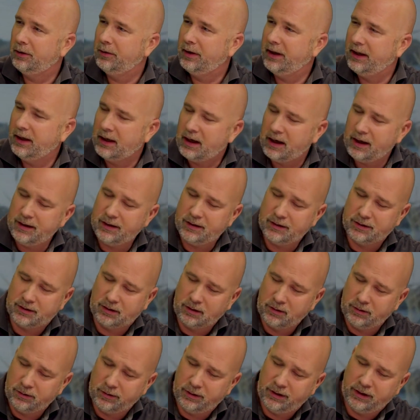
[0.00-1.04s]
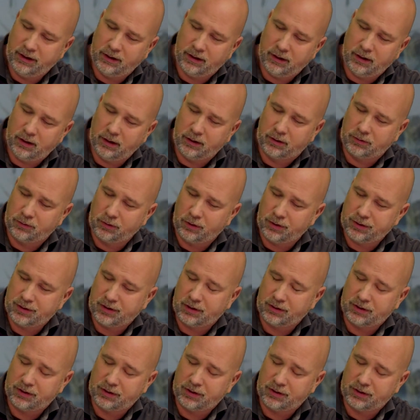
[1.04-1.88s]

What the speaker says: so AI is learning across.